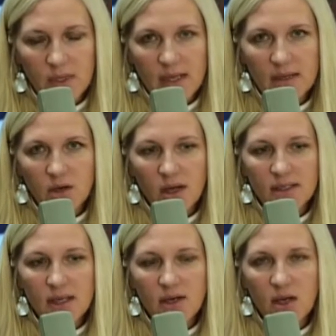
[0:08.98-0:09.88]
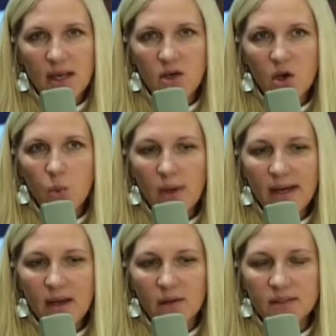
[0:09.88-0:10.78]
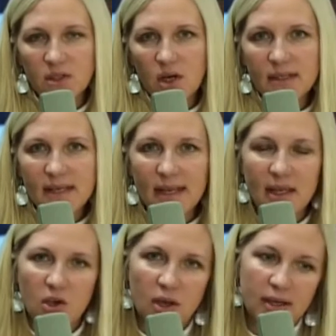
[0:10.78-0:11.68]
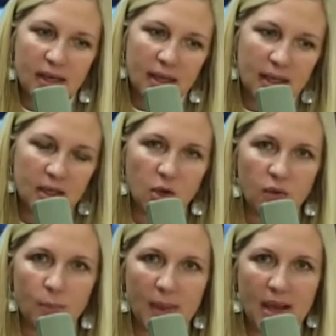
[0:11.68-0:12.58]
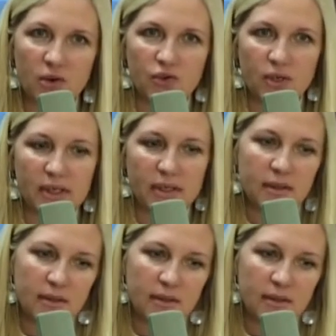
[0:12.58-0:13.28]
and not and no one else, and not taking on, the boundary